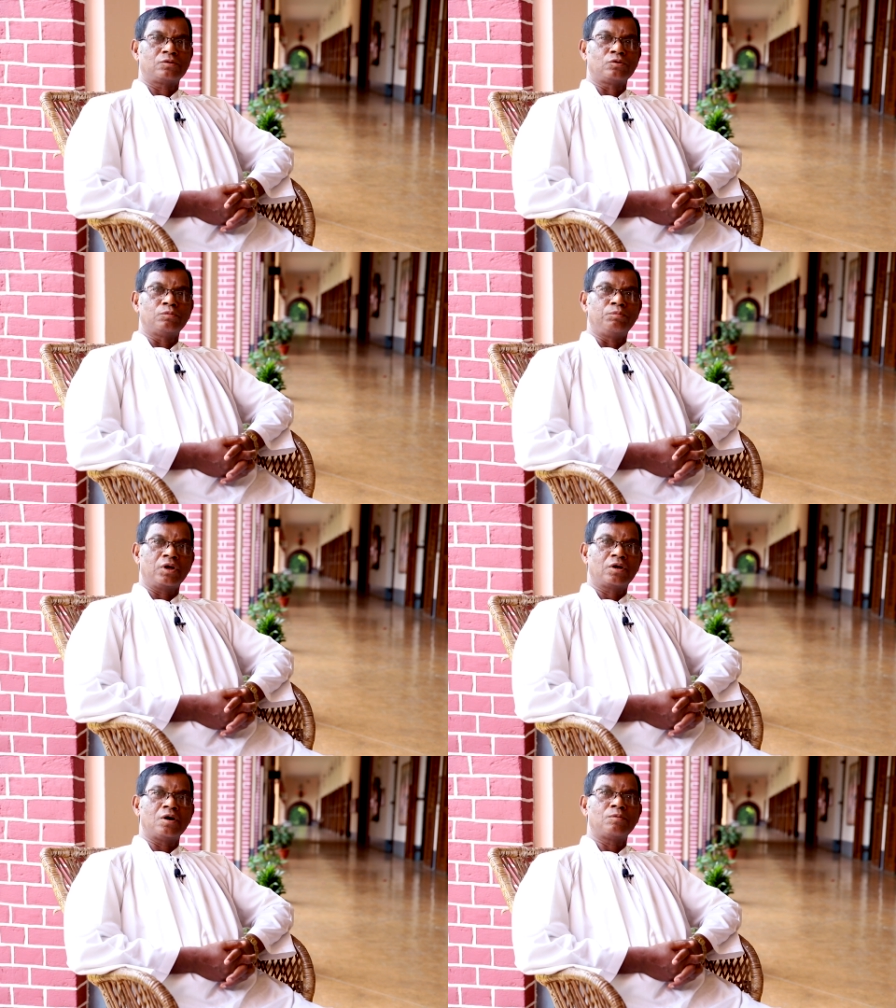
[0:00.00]
to
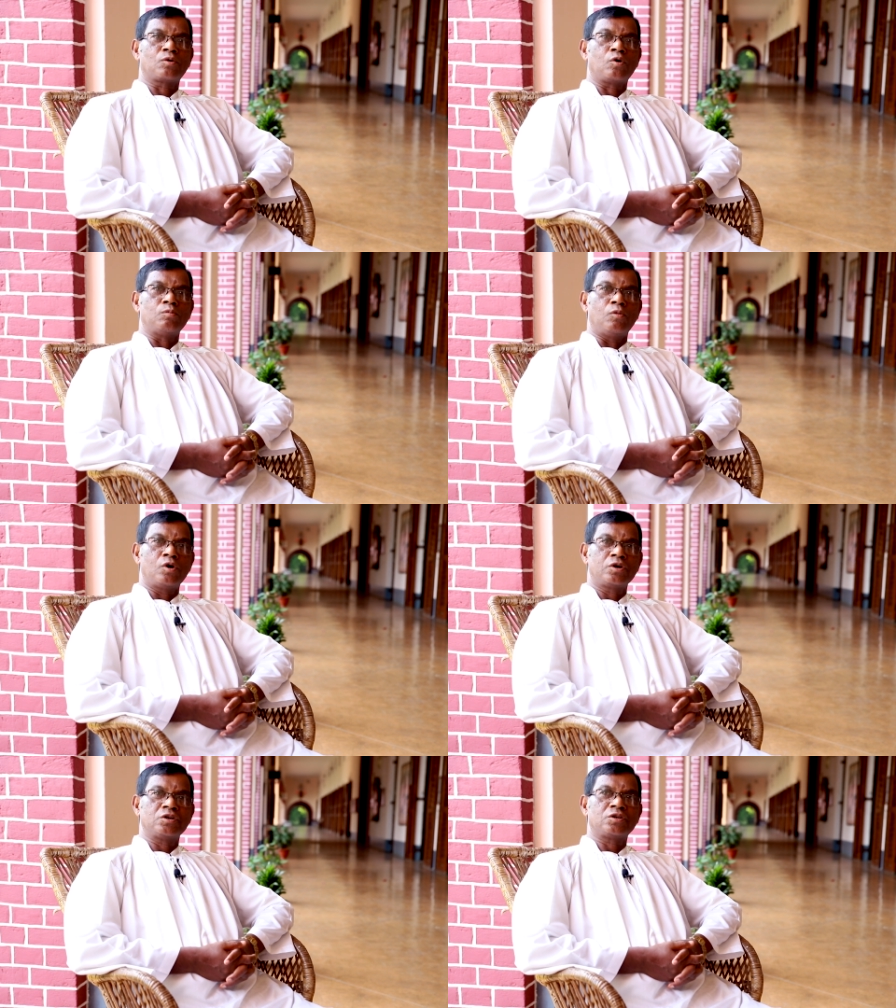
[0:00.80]
become role
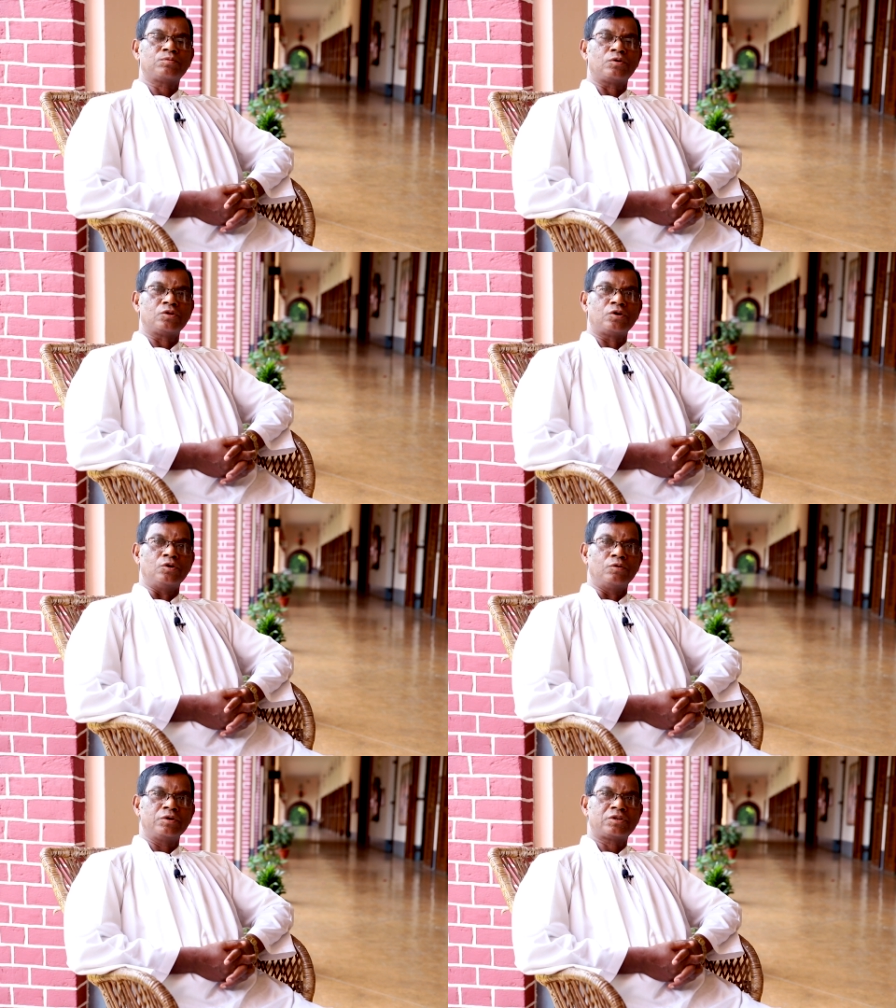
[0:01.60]
models for the
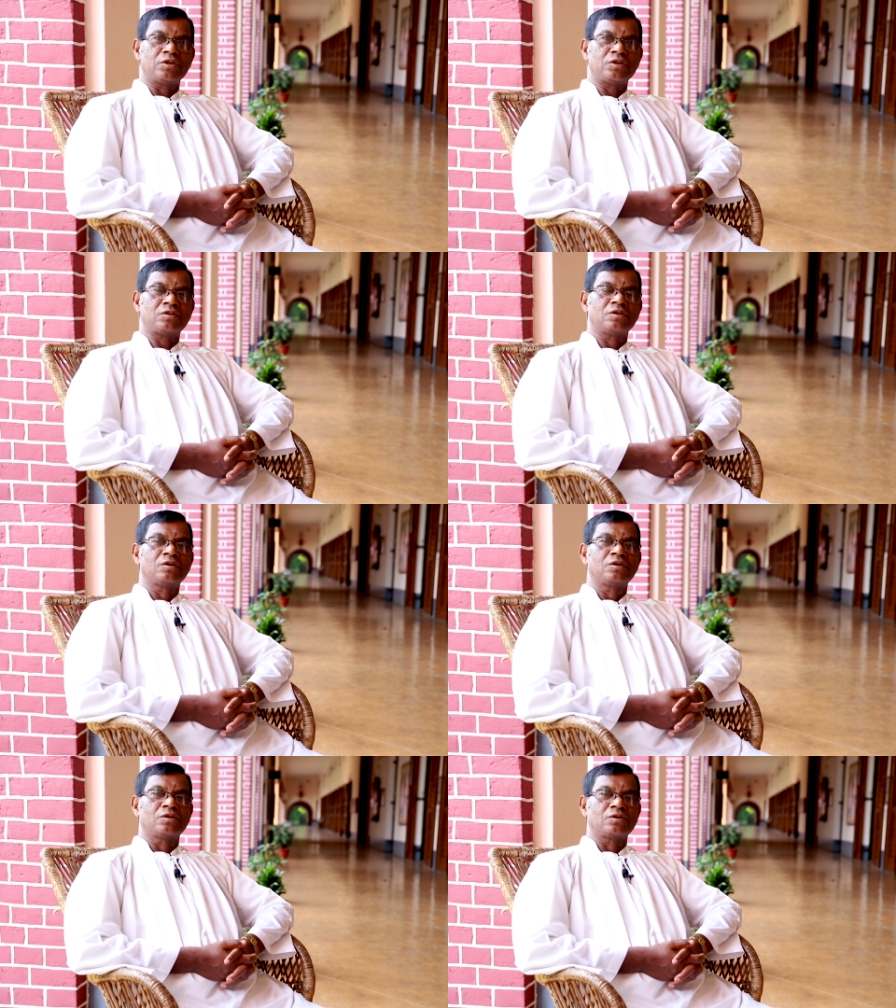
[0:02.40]
novices
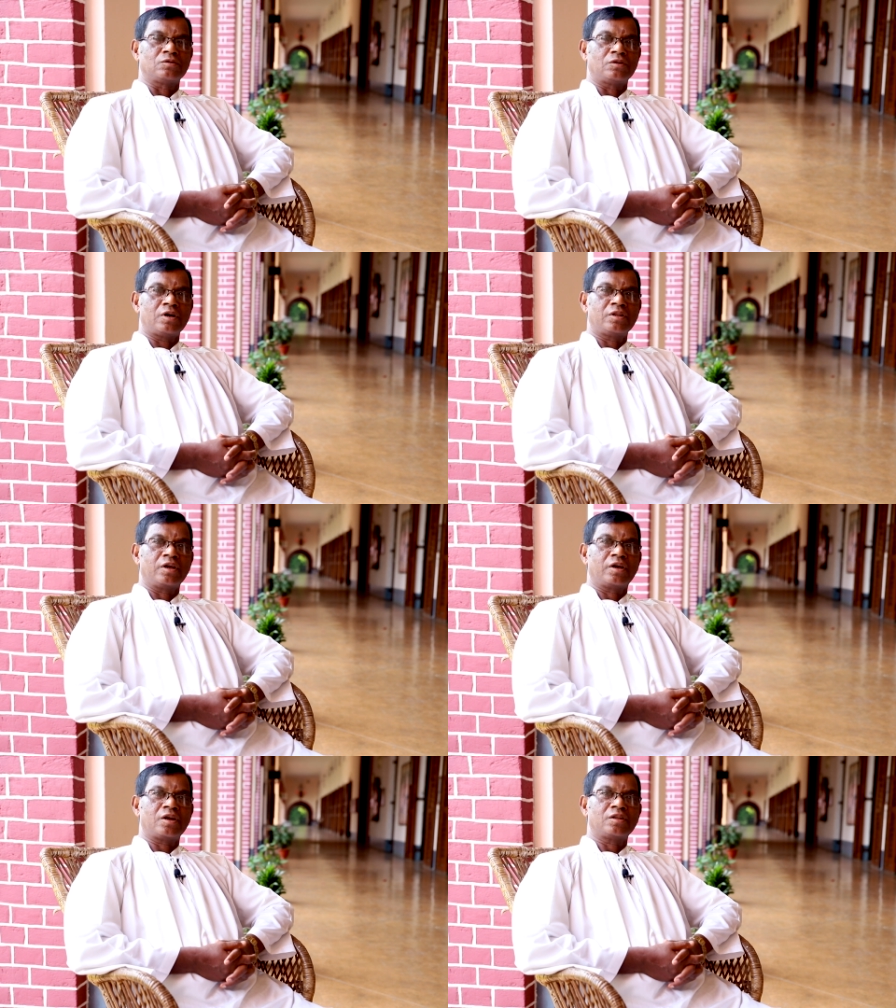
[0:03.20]
so that
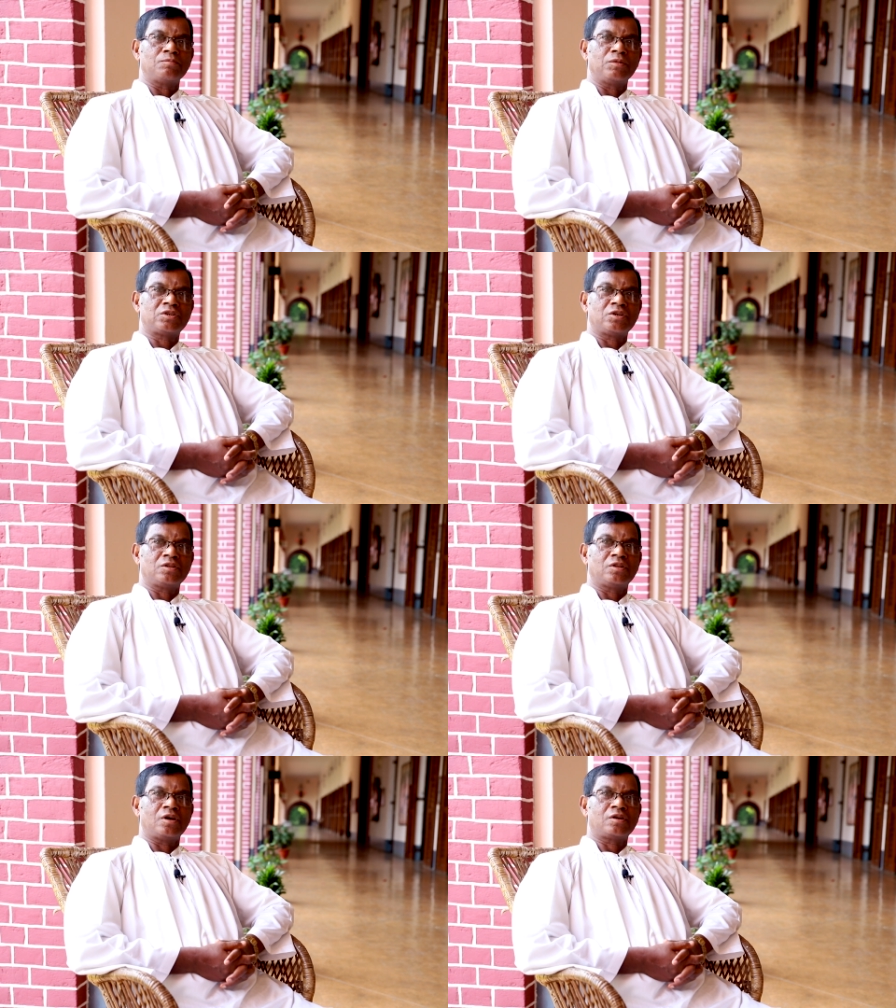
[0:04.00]
they get the
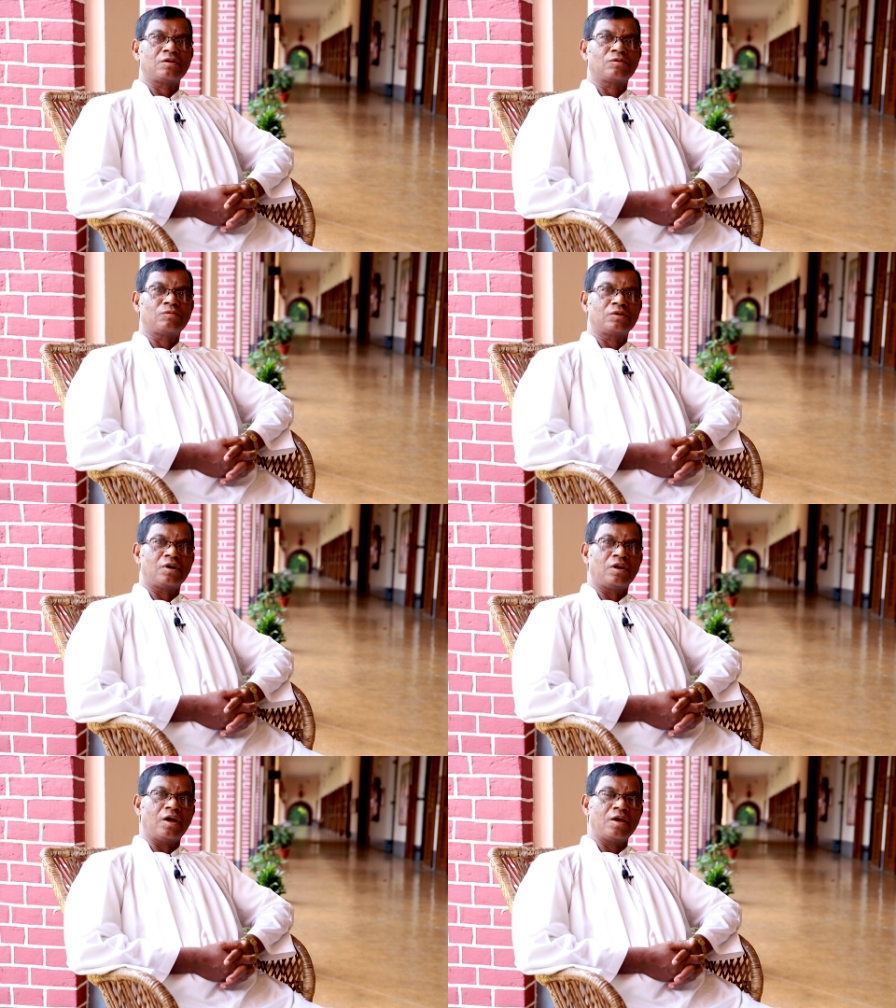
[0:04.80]
message that
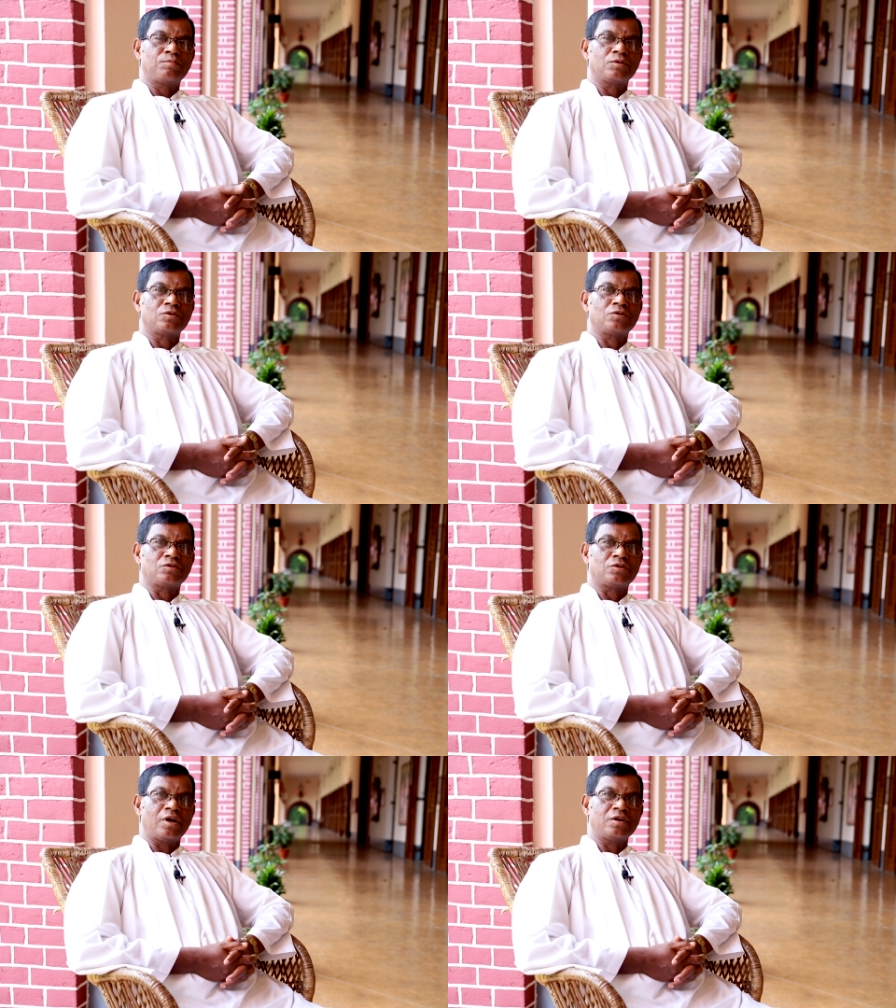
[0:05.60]
the life of the
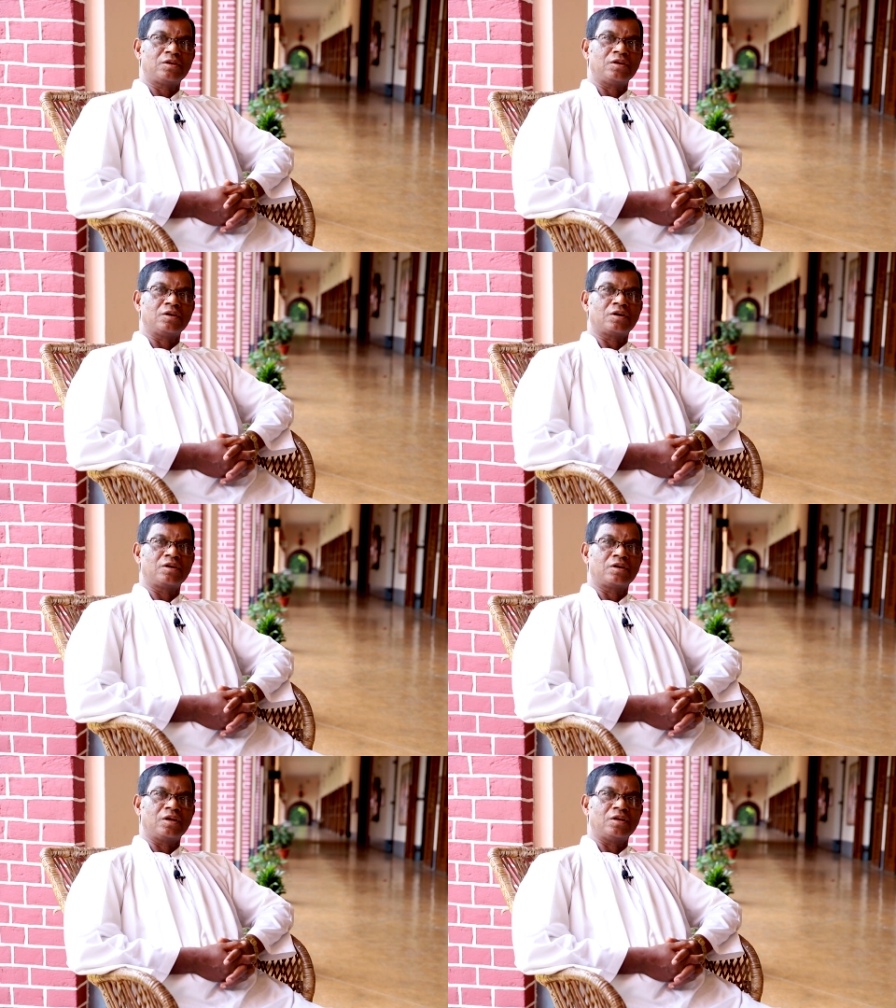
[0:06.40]
society
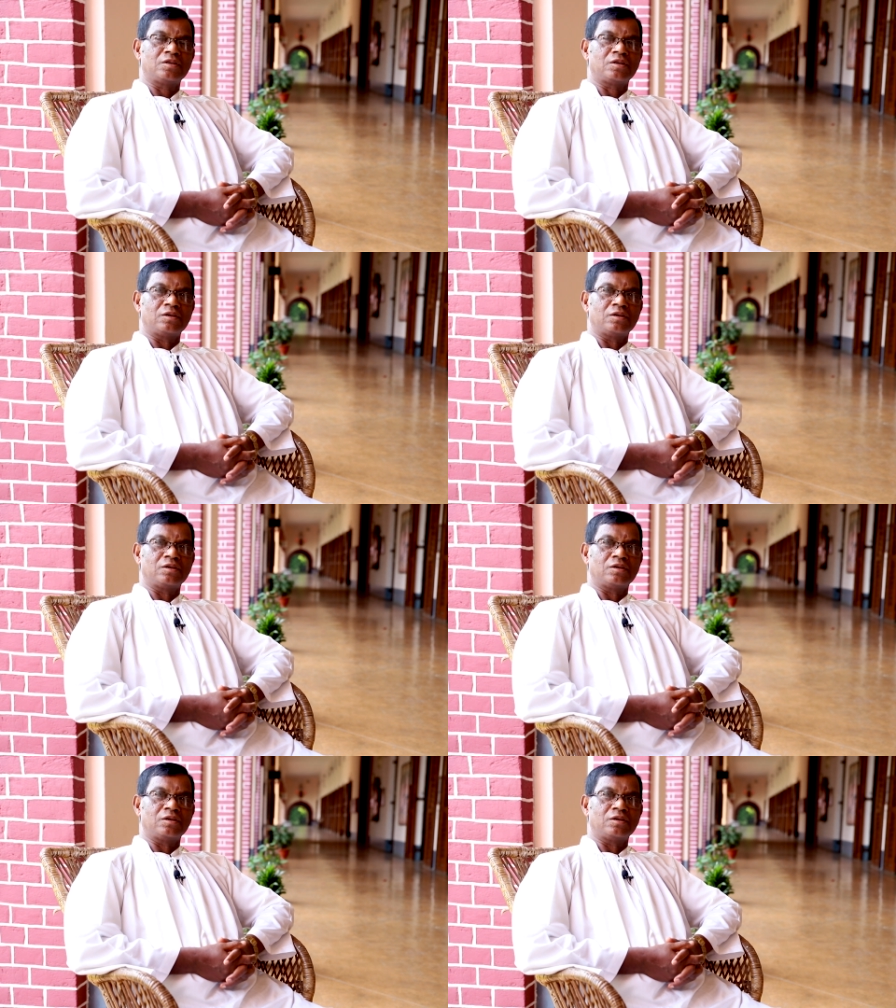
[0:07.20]
contains